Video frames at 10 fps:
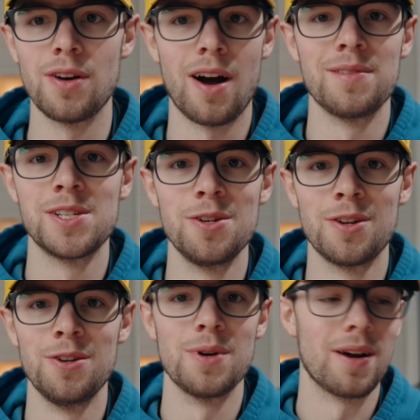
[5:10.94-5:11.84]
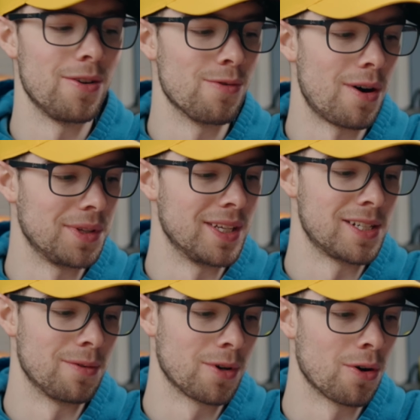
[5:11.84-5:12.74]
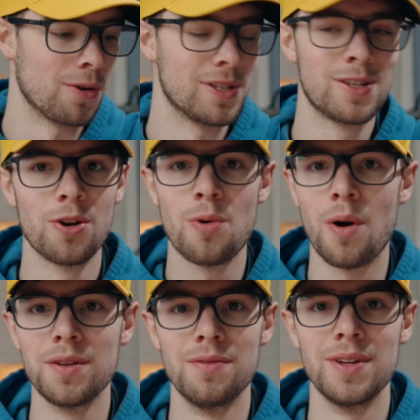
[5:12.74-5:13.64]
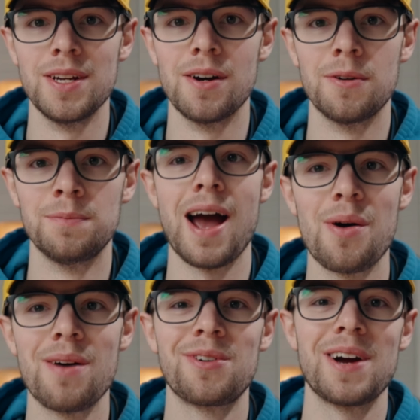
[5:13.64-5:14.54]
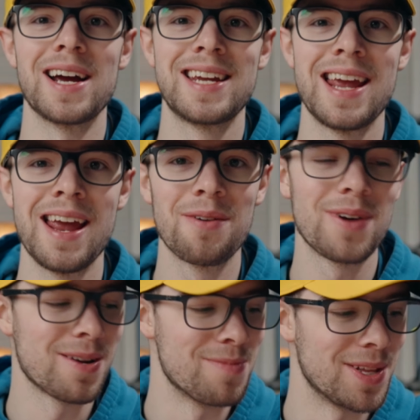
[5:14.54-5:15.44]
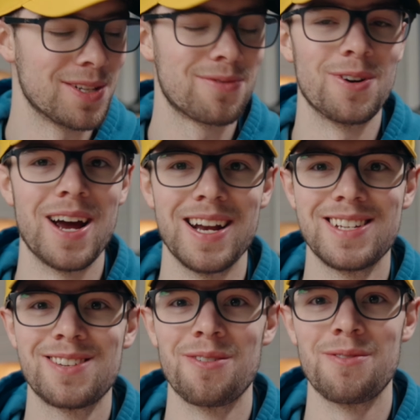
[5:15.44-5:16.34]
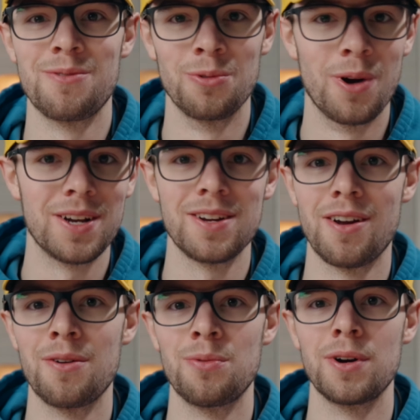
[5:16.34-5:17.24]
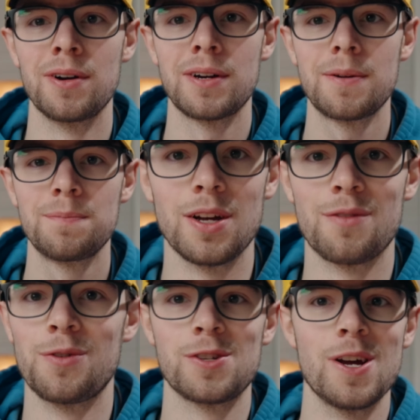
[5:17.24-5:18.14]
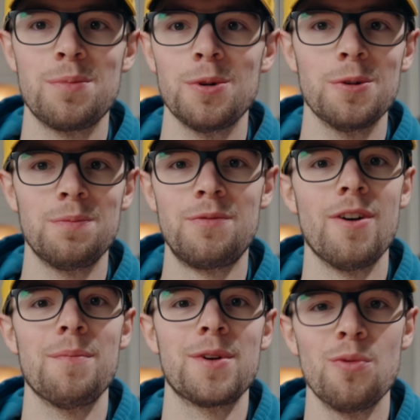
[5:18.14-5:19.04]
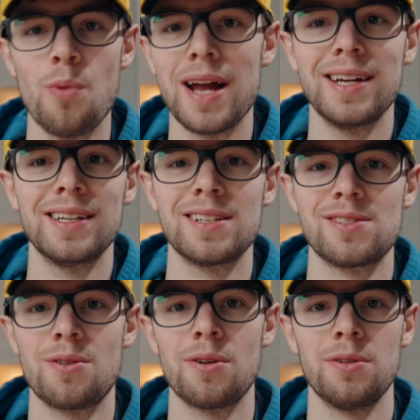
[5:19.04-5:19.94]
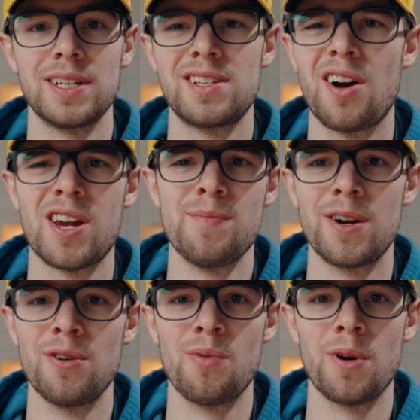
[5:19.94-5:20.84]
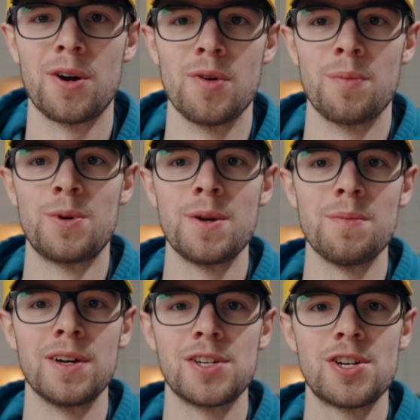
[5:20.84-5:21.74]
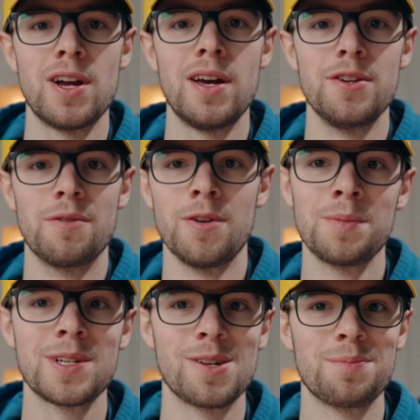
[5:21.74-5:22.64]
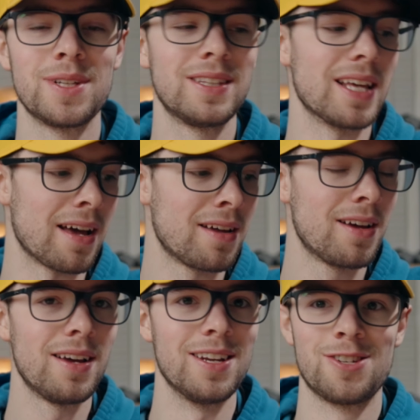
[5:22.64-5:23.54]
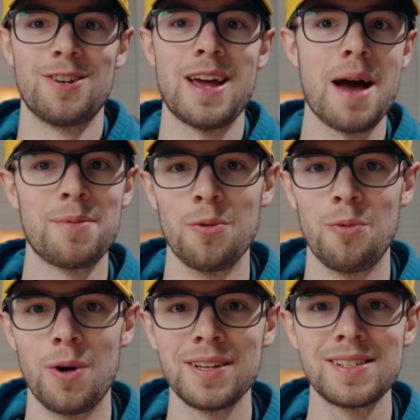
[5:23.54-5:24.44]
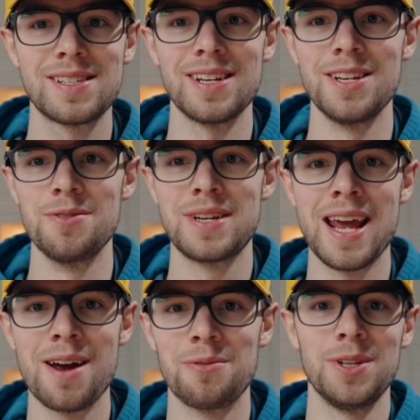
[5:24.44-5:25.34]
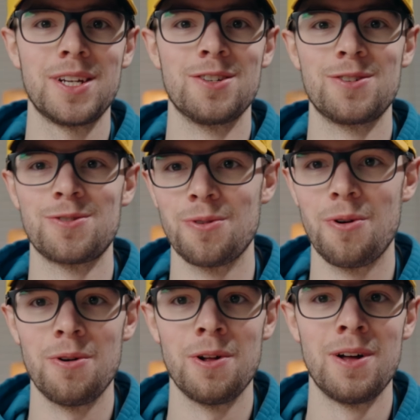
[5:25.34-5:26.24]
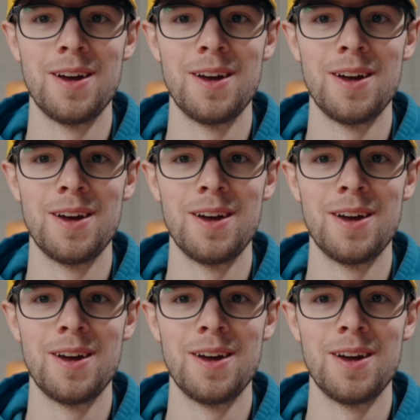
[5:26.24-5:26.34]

obviously you can do whatever you want with this. It records good quality video. However, I can't recommend this for any sort of run and gun work. Like, for example, filming weddings or like documentary work where pretty much you're filming something that is gonna happen once and you can't really control